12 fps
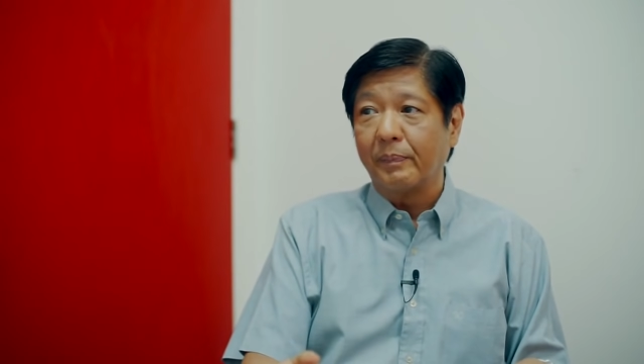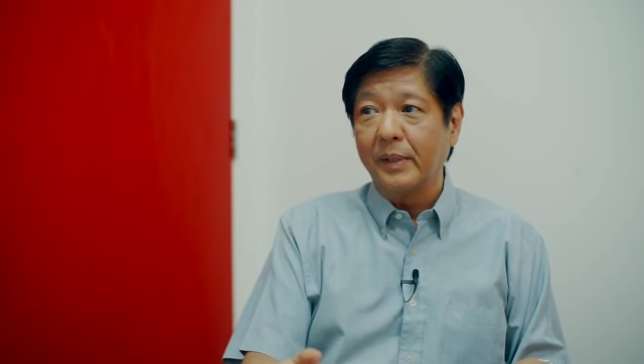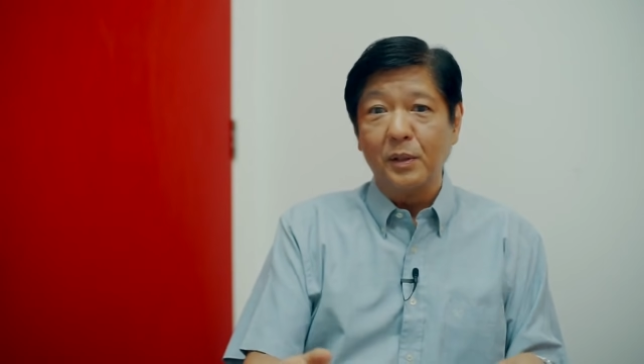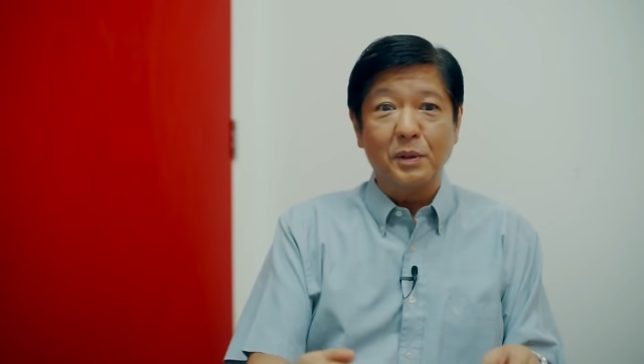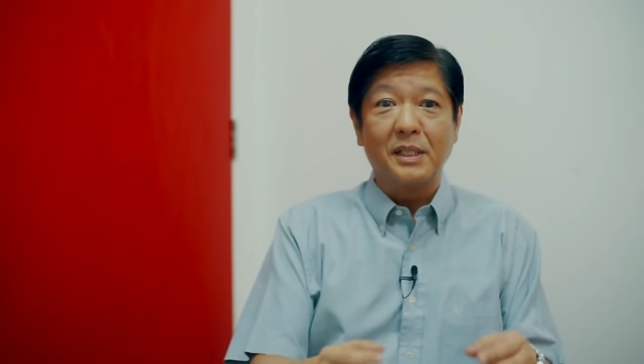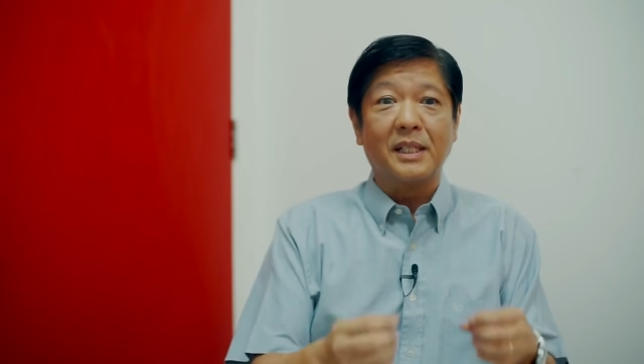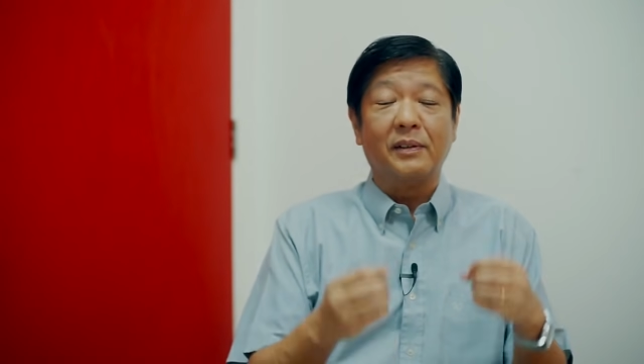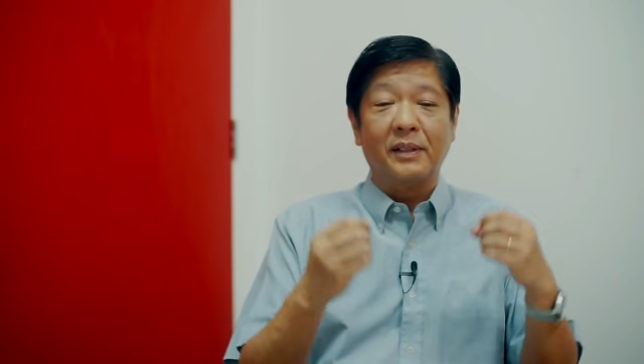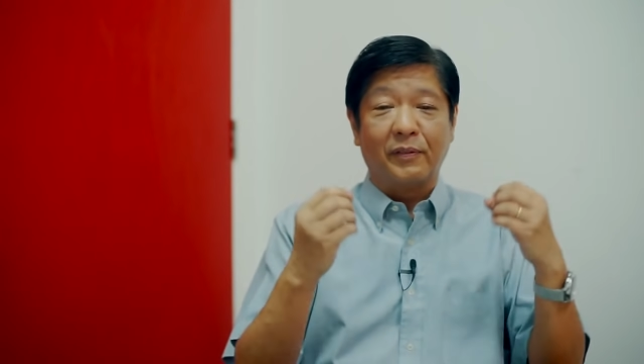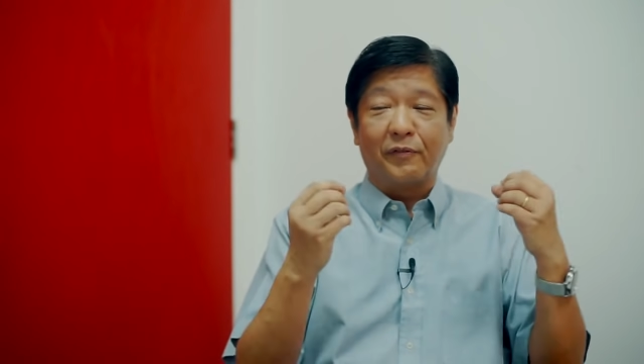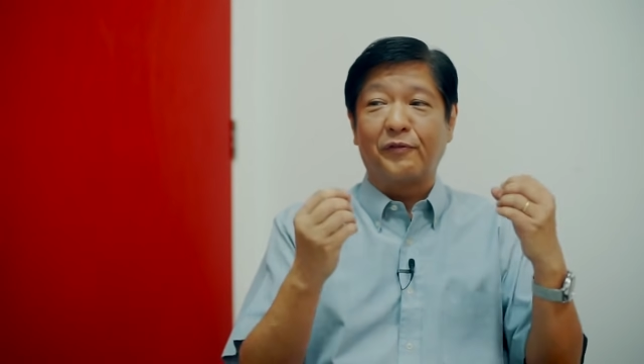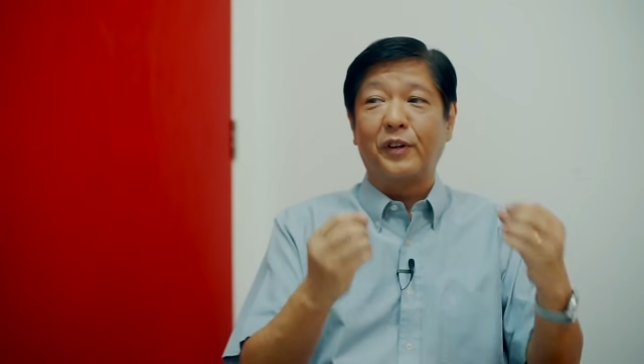This was the
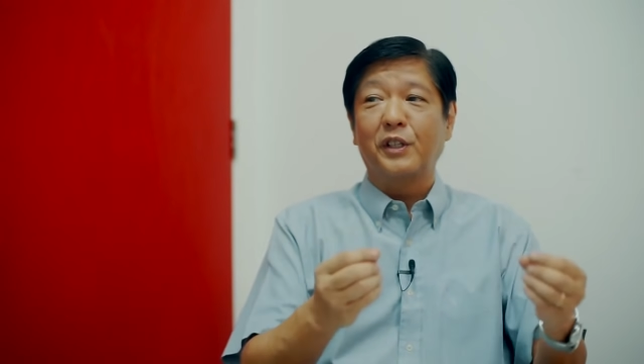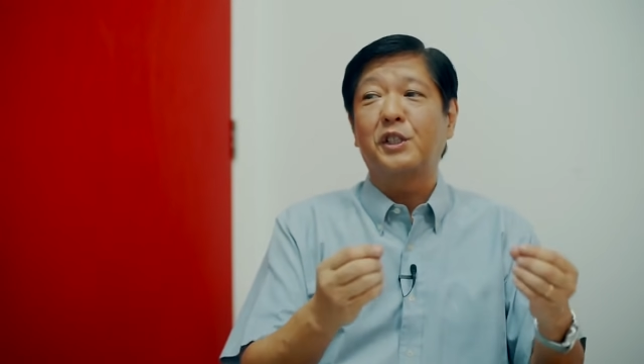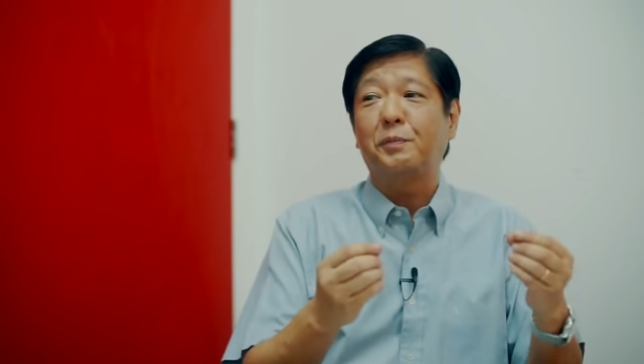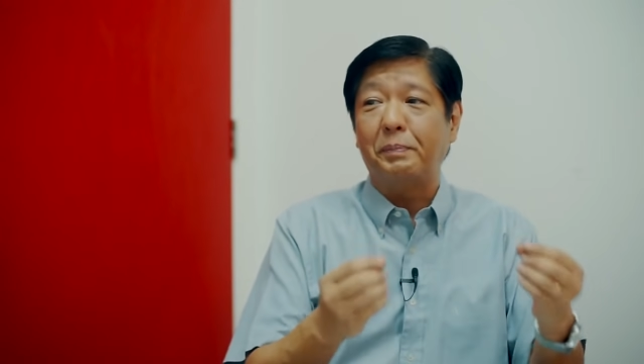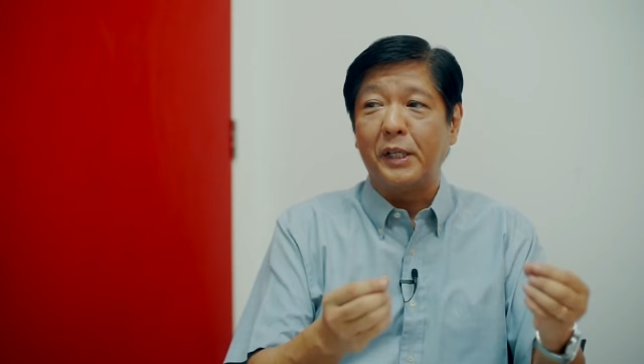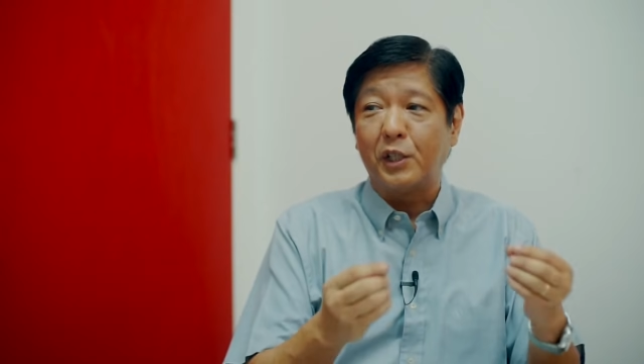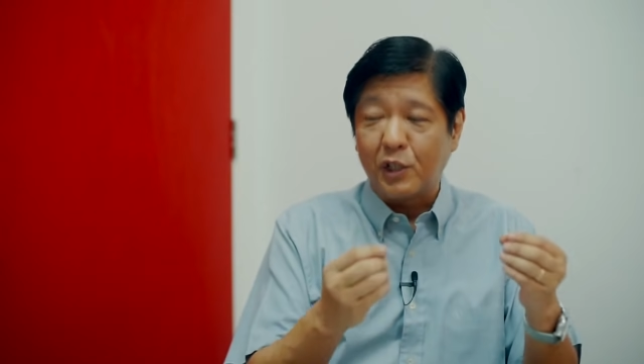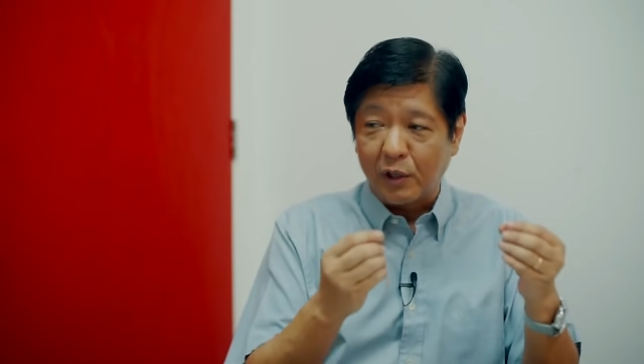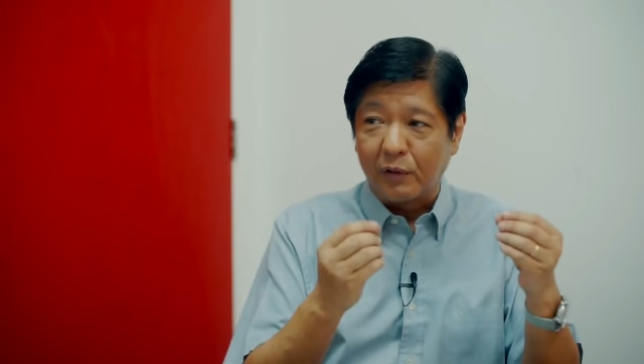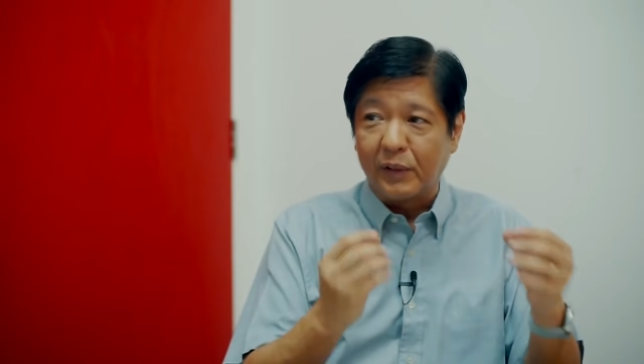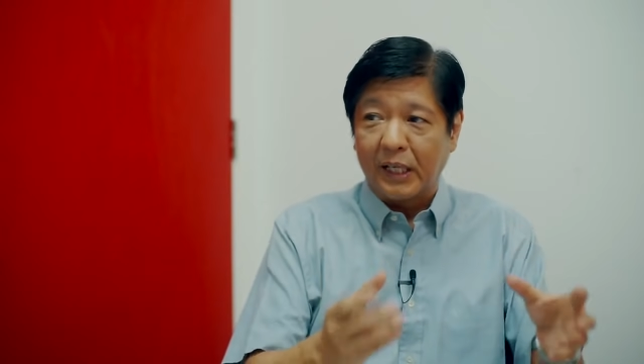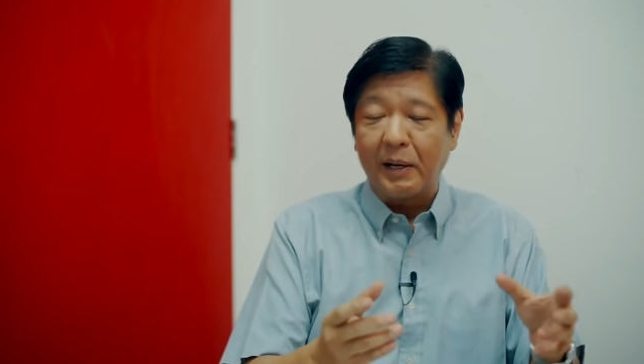first speech
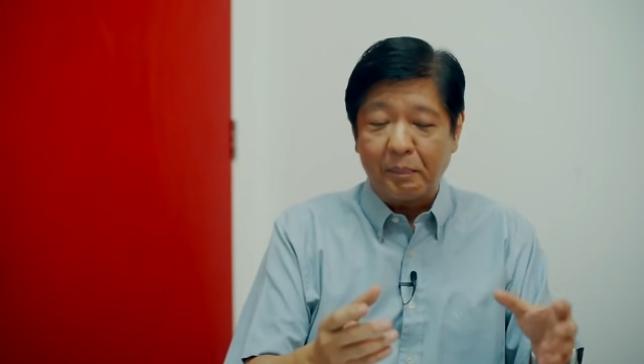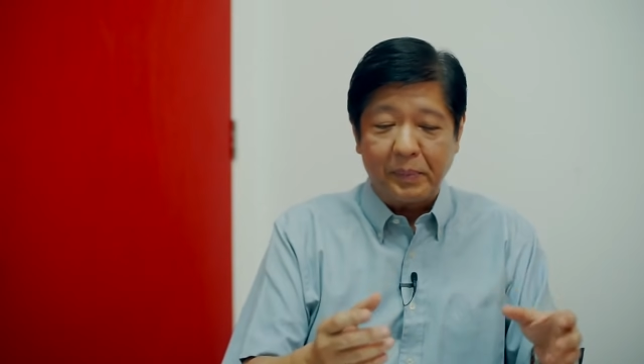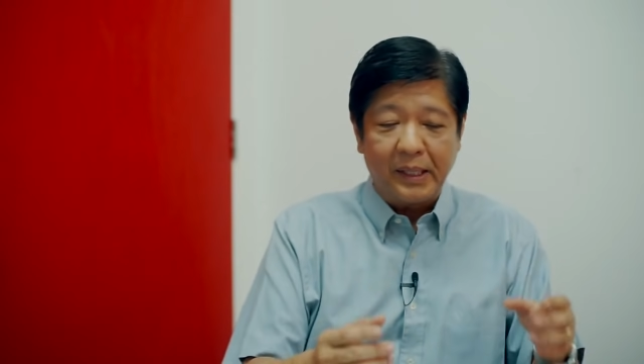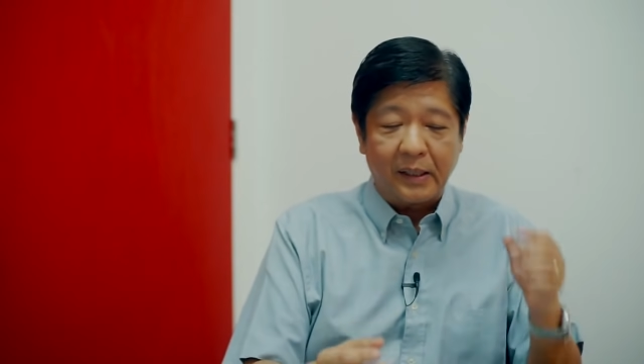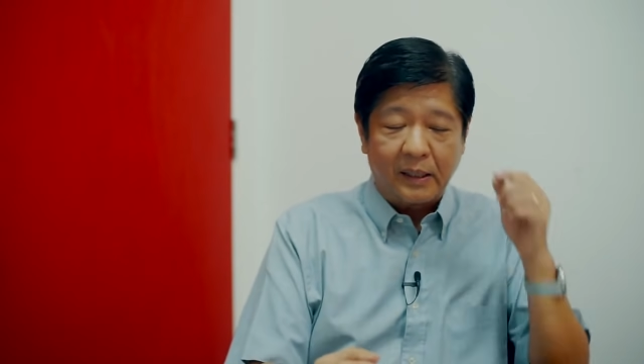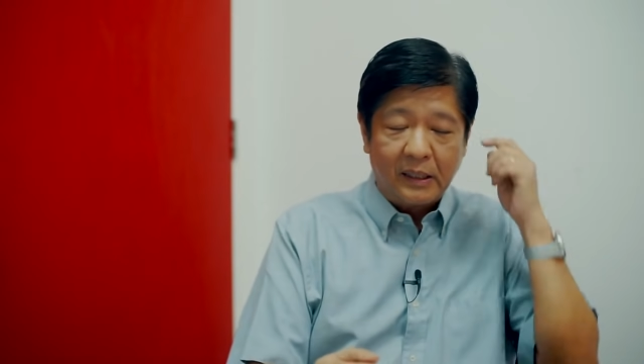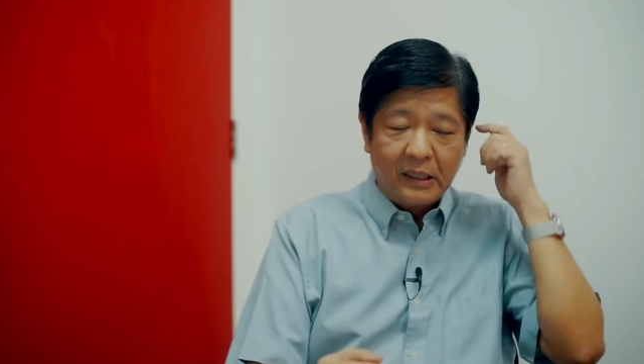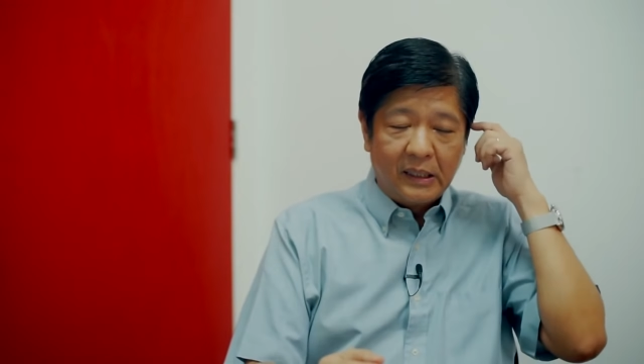of the campaign.